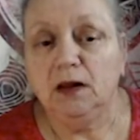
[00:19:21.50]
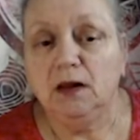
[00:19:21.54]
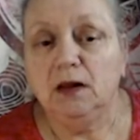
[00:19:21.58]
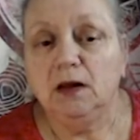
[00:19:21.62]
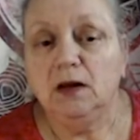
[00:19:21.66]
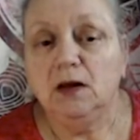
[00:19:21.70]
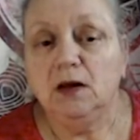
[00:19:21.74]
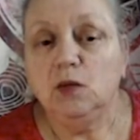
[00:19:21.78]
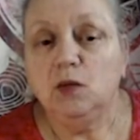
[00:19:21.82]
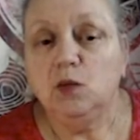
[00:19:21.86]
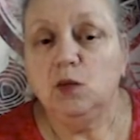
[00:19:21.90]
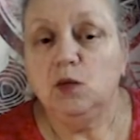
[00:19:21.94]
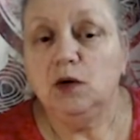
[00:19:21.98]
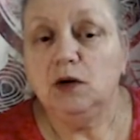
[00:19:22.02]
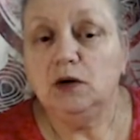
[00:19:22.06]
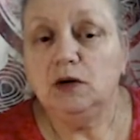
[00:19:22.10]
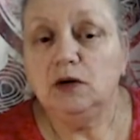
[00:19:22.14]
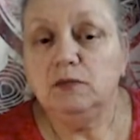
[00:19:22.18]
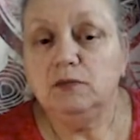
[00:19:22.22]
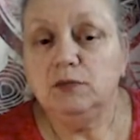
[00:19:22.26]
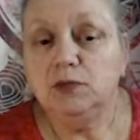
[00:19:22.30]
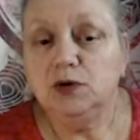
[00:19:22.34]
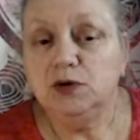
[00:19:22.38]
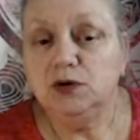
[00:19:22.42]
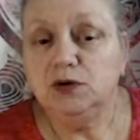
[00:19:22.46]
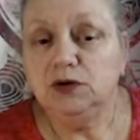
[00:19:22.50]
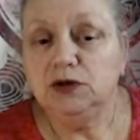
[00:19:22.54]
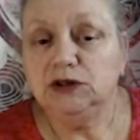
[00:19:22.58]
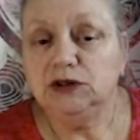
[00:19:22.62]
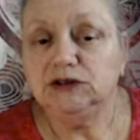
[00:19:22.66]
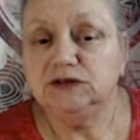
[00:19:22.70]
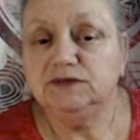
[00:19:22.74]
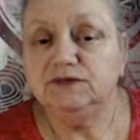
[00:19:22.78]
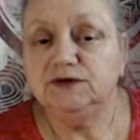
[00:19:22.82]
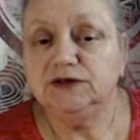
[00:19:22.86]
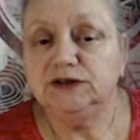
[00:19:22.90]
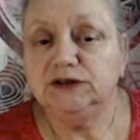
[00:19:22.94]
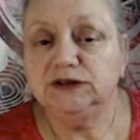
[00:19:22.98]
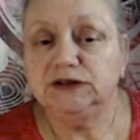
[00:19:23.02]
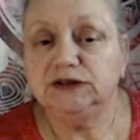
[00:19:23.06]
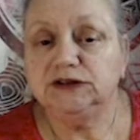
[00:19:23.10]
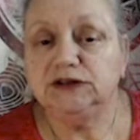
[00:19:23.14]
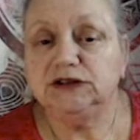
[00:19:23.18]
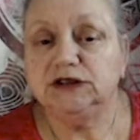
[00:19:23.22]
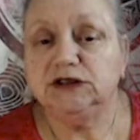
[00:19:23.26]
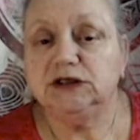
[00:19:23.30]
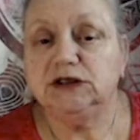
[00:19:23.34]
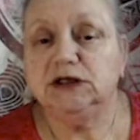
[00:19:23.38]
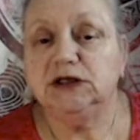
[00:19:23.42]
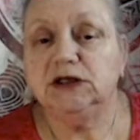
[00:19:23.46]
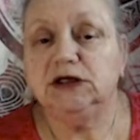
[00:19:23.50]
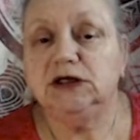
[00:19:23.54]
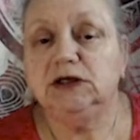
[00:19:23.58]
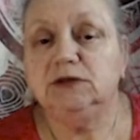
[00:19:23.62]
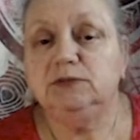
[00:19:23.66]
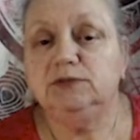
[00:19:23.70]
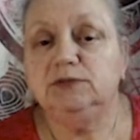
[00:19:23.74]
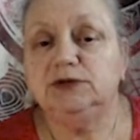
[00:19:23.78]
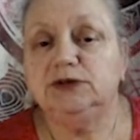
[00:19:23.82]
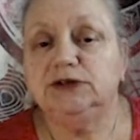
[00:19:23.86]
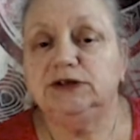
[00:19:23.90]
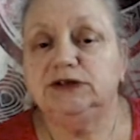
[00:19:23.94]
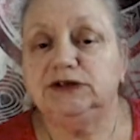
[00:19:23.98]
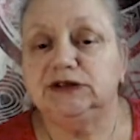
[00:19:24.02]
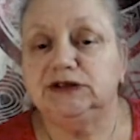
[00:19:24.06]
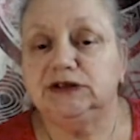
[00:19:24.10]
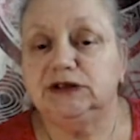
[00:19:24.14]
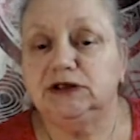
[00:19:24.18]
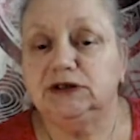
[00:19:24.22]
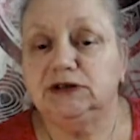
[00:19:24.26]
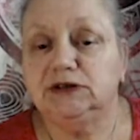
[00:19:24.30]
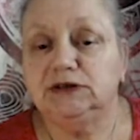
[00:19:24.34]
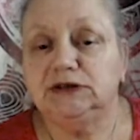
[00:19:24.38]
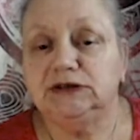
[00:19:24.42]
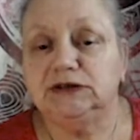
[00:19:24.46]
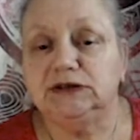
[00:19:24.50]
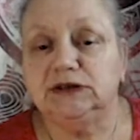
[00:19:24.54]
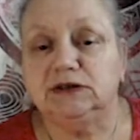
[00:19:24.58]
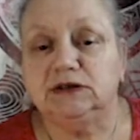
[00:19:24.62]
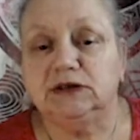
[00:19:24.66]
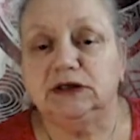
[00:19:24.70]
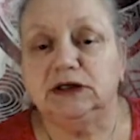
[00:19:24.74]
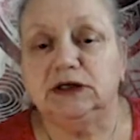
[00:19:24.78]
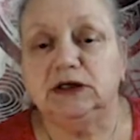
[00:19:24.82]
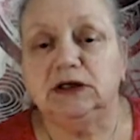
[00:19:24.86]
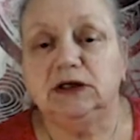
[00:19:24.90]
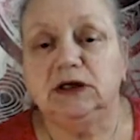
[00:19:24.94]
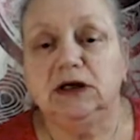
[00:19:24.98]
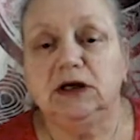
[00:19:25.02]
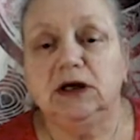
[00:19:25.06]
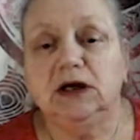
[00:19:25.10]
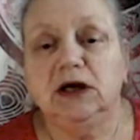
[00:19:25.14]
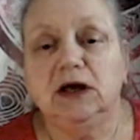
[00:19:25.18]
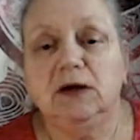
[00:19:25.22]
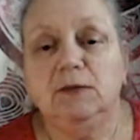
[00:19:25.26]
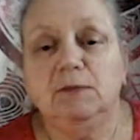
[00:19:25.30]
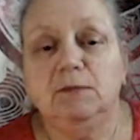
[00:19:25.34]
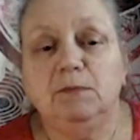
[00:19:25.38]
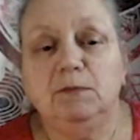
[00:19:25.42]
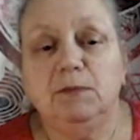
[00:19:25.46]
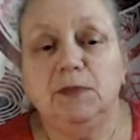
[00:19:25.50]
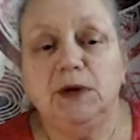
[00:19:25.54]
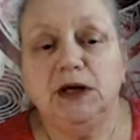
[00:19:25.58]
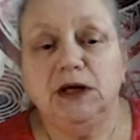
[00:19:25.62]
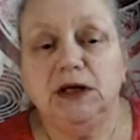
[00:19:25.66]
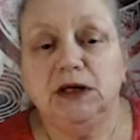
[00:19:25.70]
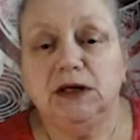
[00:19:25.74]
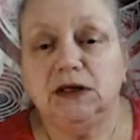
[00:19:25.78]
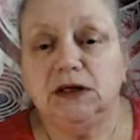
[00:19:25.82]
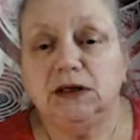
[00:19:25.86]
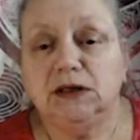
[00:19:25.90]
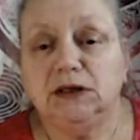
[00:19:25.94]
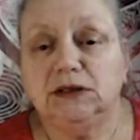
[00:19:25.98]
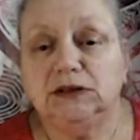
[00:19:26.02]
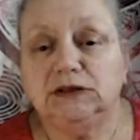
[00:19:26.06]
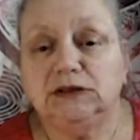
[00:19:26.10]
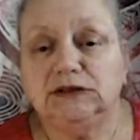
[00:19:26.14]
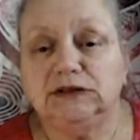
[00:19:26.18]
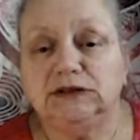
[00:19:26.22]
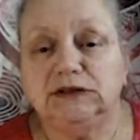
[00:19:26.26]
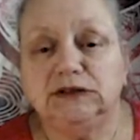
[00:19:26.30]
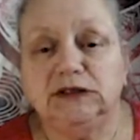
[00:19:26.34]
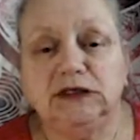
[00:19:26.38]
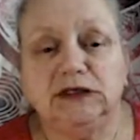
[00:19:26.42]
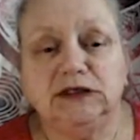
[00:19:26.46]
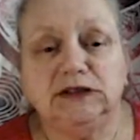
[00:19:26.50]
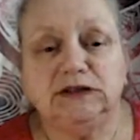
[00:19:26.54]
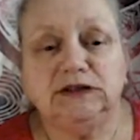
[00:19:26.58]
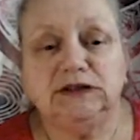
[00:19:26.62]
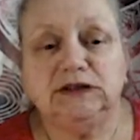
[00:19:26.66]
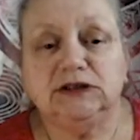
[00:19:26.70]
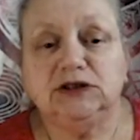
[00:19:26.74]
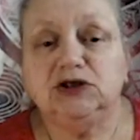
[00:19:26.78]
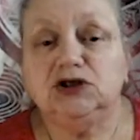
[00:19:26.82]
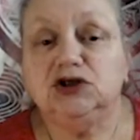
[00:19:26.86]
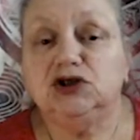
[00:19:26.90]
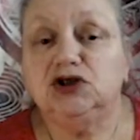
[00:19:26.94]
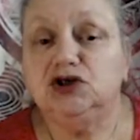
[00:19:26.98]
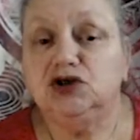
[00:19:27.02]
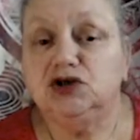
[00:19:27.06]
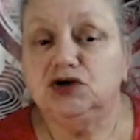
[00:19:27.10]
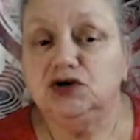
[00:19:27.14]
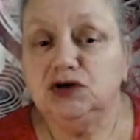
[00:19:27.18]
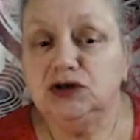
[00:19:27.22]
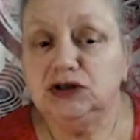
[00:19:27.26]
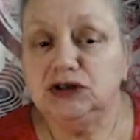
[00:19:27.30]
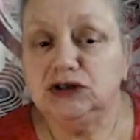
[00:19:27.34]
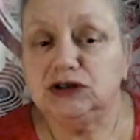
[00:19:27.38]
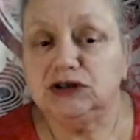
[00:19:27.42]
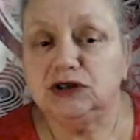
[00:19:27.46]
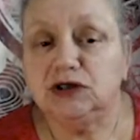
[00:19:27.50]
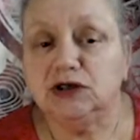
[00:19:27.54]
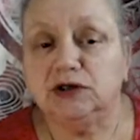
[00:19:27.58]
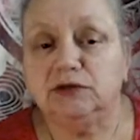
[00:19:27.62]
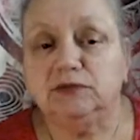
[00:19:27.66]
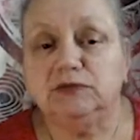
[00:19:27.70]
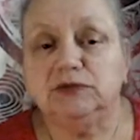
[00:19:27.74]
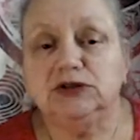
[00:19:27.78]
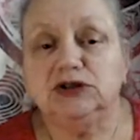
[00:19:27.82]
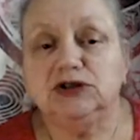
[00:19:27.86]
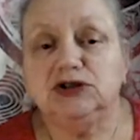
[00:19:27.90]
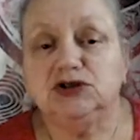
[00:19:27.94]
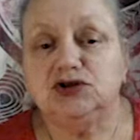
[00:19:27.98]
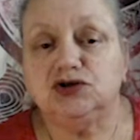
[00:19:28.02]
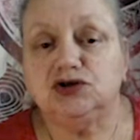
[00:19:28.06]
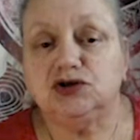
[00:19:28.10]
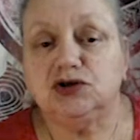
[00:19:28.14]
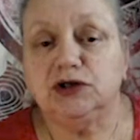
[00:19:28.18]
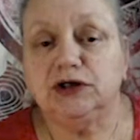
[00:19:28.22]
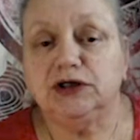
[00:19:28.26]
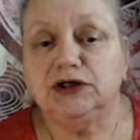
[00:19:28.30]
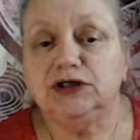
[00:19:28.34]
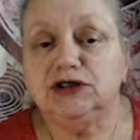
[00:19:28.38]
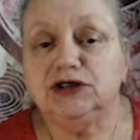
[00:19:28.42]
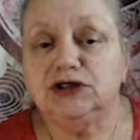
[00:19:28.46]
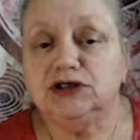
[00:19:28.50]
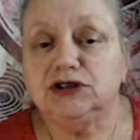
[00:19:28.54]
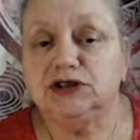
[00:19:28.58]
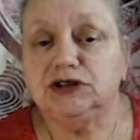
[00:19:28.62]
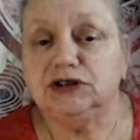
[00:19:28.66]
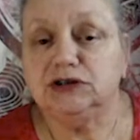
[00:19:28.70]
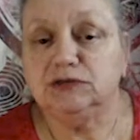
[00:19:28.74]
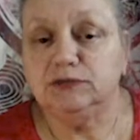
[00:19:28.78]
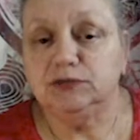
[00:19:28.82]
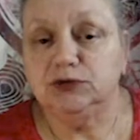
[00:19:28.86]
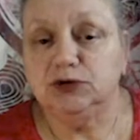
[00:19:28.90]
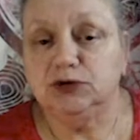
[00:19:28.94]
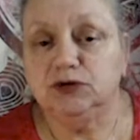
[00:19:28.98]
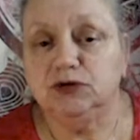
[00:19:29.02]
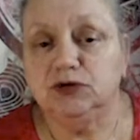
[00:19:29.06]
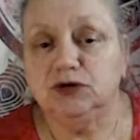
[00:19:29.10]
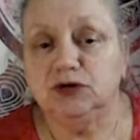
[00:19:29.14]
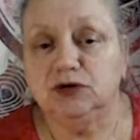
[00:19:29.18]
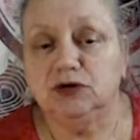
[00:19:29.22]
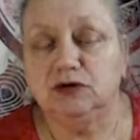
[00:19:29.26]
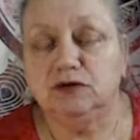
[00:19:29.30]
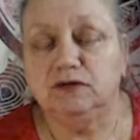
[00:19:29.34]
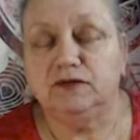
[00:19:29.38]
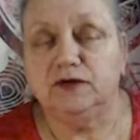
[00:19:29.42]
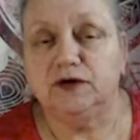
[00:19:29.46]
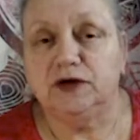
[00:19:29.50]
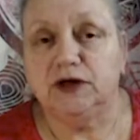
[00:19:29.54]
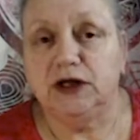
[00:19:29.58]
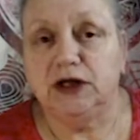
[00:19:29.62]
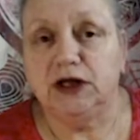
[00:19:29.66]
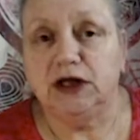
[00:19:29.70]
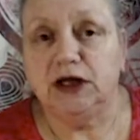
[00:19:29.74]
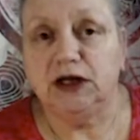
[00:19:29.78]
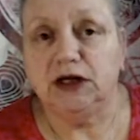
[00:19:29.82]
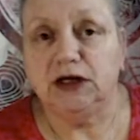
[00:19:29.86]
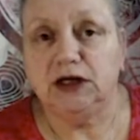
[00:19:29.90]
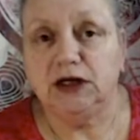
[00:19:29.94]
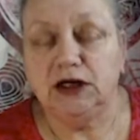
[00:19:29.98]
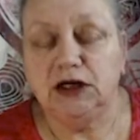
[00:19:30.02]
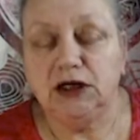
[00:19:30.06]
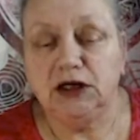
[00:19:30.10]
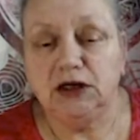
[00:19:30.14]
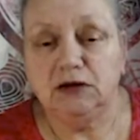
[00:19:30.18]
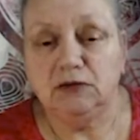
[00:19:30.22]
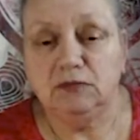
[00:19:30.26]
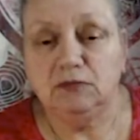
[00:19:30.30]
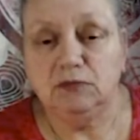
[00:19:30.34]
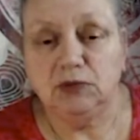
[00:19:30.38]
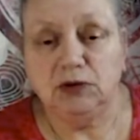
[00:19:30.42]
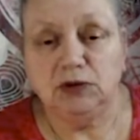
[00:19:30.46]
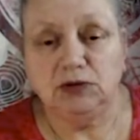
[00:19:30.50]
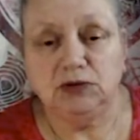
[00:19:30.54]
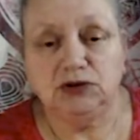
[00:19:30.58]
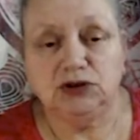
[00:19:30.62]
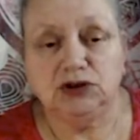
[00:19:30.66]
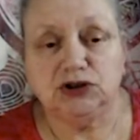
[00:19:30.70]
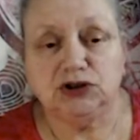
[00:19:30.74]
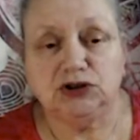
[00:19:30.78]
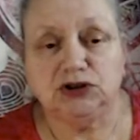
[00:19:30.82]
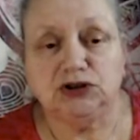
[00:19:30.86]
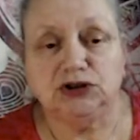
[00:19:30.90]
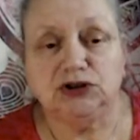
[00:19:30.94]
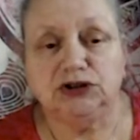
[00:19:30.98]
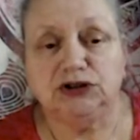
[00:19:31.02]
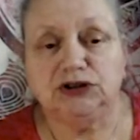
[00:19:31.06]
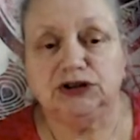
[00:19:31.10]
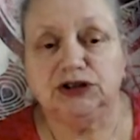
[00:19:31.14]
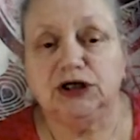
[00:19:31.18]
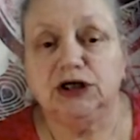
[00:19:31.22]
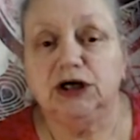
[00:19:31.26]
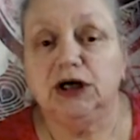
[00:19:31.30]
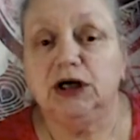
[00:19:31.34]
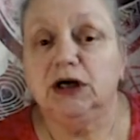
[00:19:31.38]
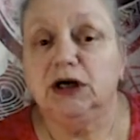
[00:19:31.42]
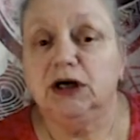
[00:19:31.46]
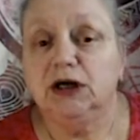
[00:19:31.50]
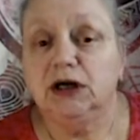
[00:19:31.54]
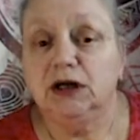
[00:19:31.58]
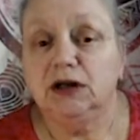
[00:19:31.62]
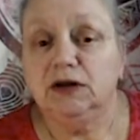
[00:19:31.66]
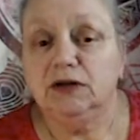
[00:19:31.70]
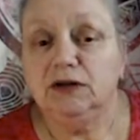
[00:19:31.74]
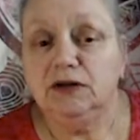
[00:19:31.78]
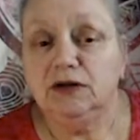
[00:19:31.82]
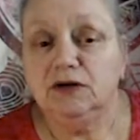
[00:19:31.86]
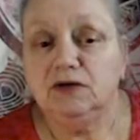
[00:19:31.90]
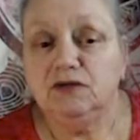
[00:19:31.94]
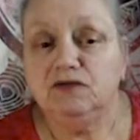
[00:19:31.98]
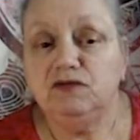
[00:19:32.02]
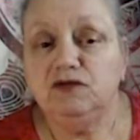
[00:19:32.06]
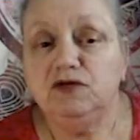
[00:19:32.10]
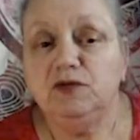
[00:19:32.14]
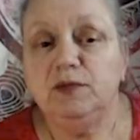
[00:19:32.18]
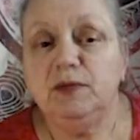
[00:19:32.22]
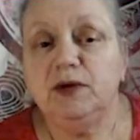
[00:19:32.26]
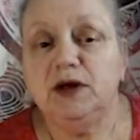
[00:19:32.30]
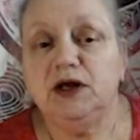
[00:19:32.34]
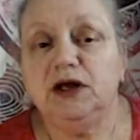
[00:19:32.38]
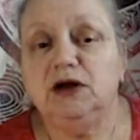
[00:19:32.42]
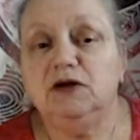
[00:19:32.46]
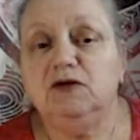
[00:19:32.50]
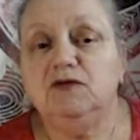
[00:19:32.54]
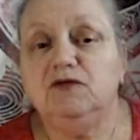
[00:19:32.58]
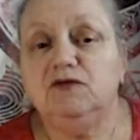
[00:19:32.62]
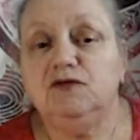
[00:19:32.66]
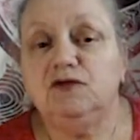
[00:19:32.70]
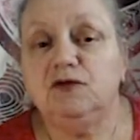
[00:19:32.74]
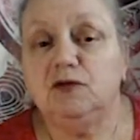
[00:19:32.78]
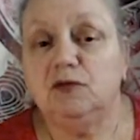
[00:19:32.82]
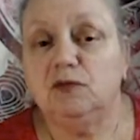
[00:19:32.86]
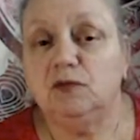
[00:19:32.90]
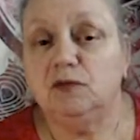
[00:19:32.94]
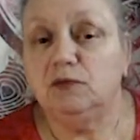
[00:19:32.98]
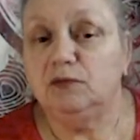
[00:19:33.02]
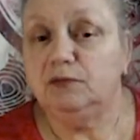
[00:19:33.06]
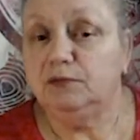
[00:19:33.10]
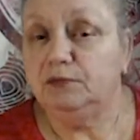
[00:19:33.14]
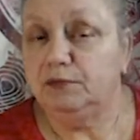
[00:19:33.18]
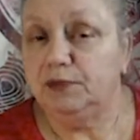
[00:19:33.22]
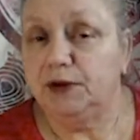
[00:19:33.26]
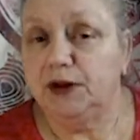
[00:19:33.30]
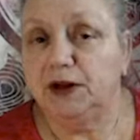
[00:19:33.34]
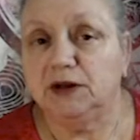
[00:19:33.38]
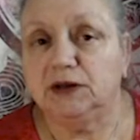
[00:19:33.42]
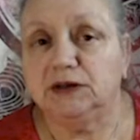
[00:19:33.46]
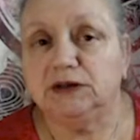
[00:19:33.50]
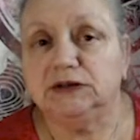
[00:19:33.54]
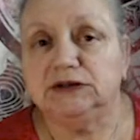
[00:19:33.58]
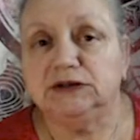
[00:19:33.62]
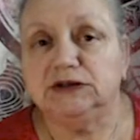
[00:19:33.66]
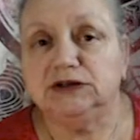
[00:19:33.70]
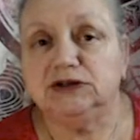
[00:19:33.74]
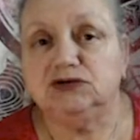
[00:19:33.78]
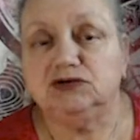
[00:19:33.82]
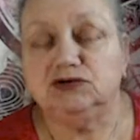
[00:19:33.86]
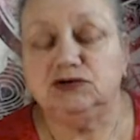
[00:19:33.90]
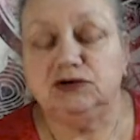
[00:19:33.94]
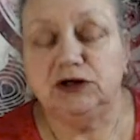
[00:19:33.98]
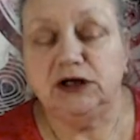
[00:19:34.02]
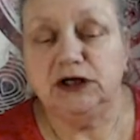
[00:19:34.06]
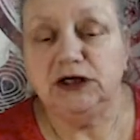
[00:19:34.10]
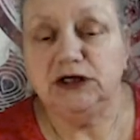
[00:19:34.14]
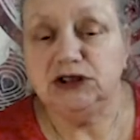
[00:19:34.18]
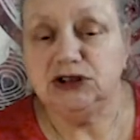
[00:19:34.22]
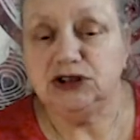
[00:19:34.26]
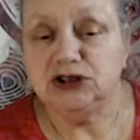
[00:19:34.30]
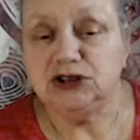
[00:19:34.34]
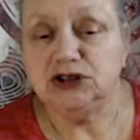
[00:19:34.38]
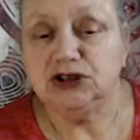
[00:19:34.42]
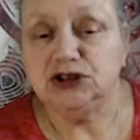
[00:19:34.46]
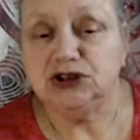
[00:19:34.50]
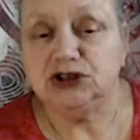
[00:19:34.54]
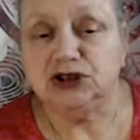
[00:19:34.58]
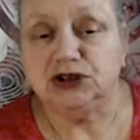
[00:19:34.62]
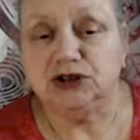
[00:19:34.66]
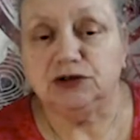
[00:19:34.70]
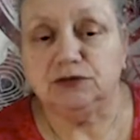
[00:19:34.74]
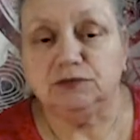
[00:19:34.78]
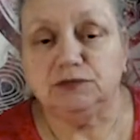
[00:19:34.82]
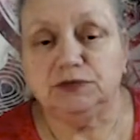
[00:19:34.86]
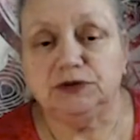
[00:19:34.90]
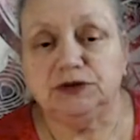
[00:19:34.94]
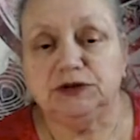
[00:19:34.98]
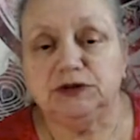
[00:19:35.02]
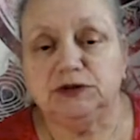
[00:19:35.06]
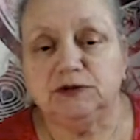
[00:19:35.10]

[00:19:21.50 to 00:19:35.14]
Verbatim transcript: While the moon is visiting Libra's star sign, makes this a good time to try to smooth over any emotions that remain from past relationships.